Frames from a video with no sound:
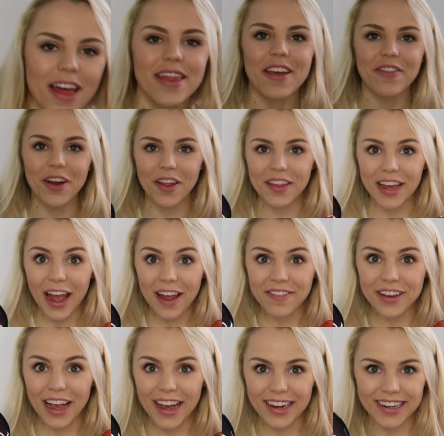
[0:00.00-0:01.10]
they've got the
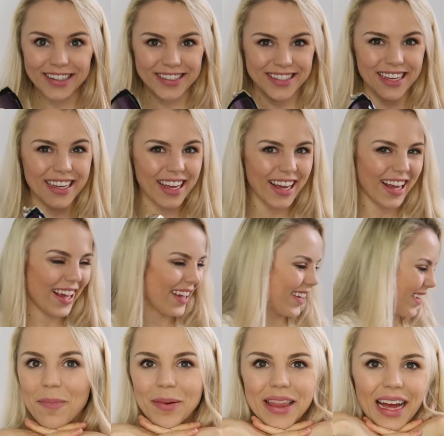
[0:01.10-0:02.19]
aviators.
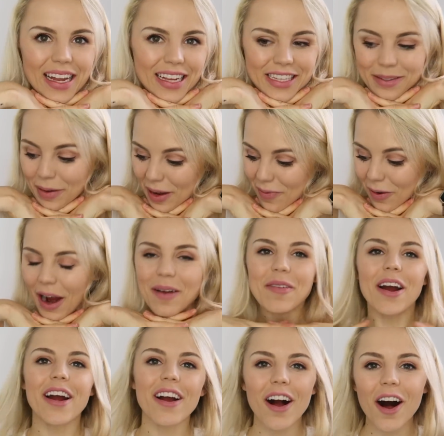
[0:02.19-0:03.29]
But that is my
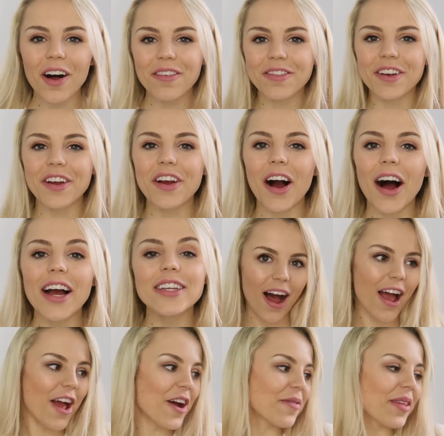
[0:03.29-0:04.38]
Primark haul for you guys.
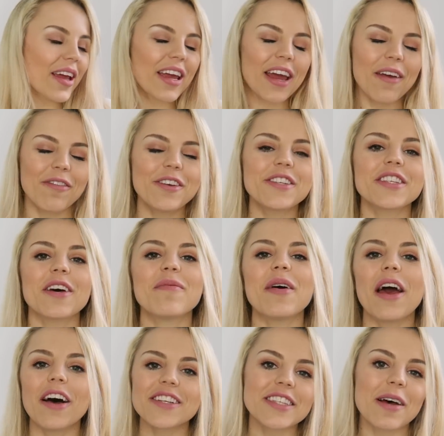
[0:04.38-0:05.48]
I hope that gave you some
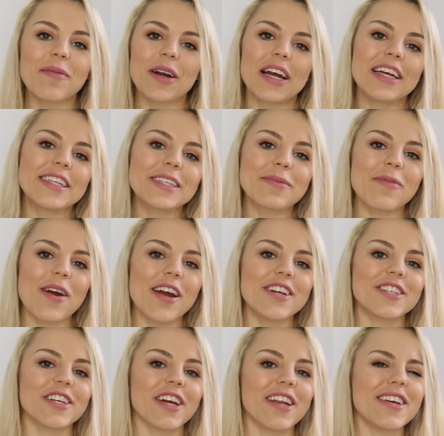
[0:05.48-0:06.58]
summer
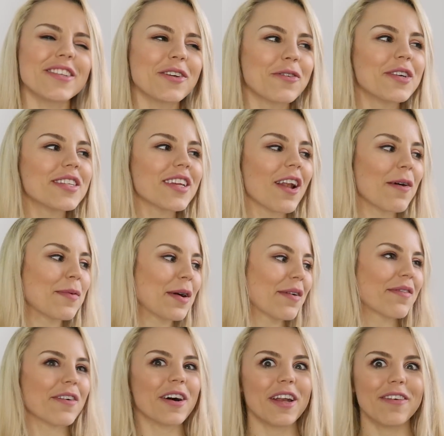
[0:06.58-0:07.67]
inspiration. It's always a lot more
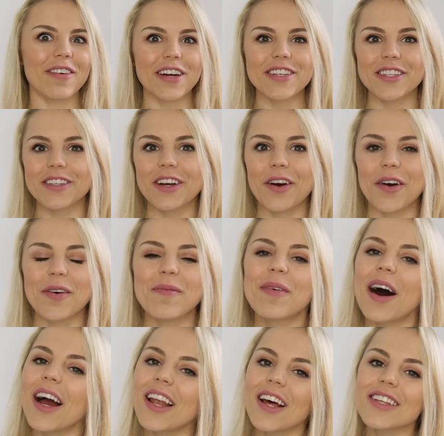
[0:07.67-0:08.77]
fun if I do go and
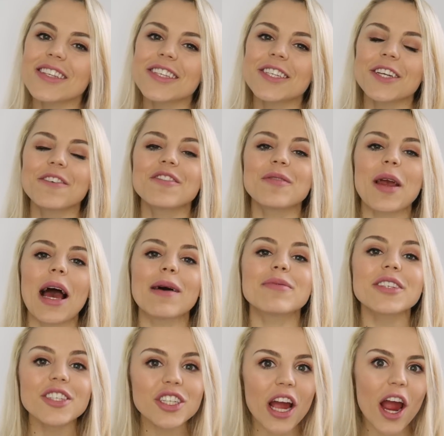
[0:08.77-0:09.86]
buy lots of stuff to be able
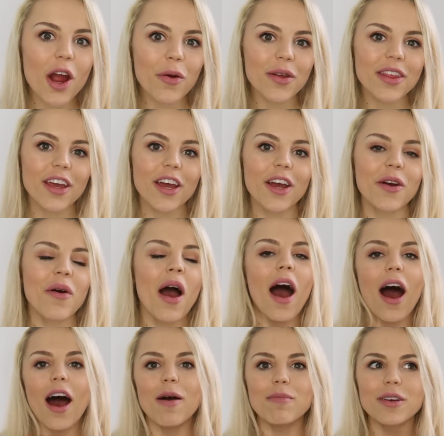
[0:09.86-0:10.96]
to share it with you,
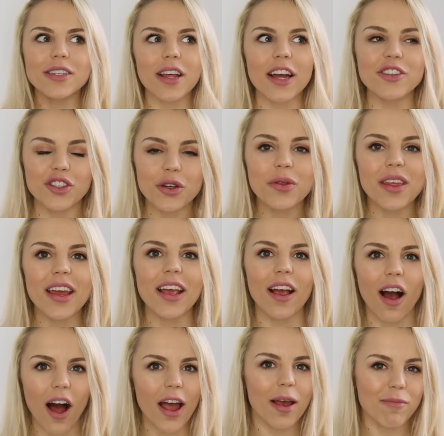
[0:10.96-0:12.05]
and because I do think
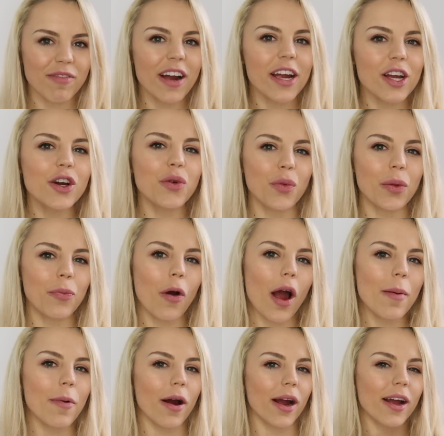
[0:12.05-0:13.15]
I am very good with
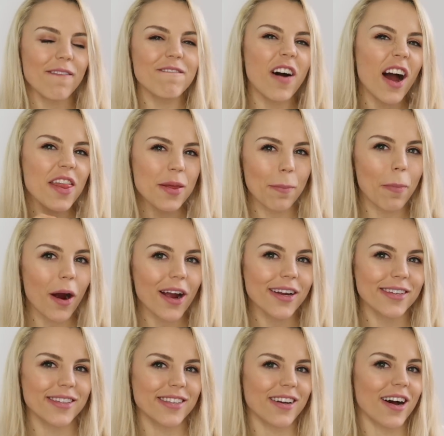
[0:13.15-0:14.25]
Primark. I find the
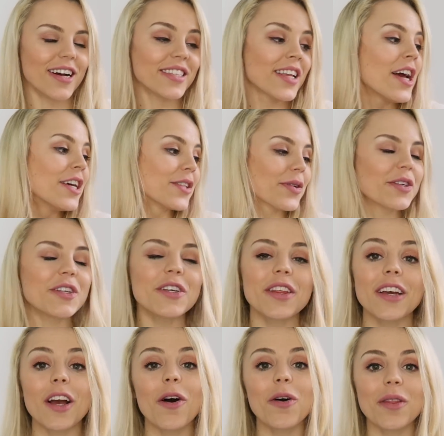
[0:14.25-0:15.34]
bargains, guys. So I do
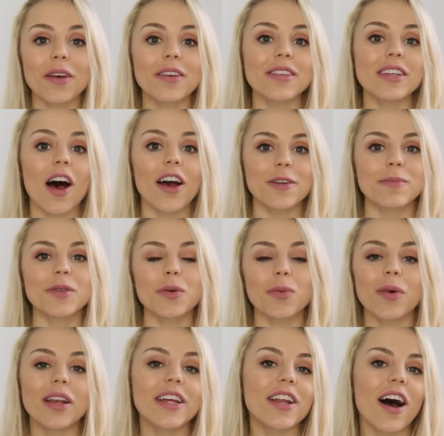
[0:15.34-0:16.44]
think all those items are
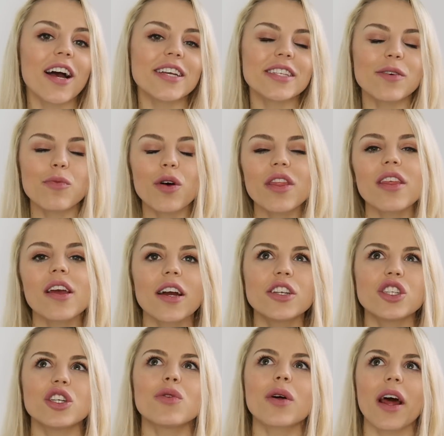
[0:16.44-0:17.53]
really nice, and one thing I
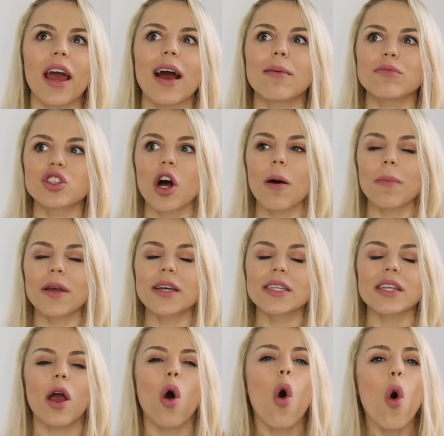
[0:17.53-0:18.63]
do when I am shopping is
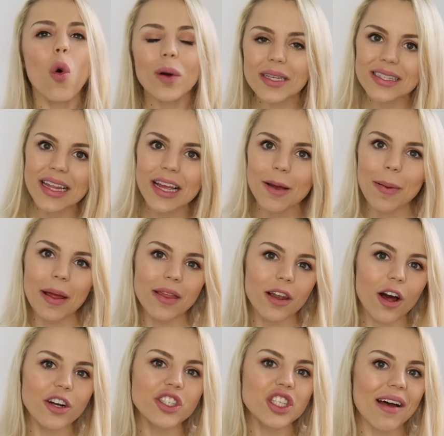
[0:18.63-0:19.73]
like always think about the
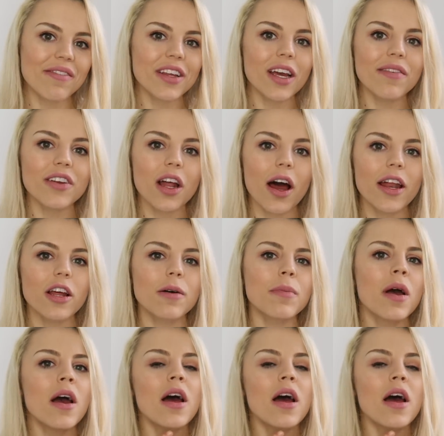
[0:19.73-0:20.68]
longevity of an item.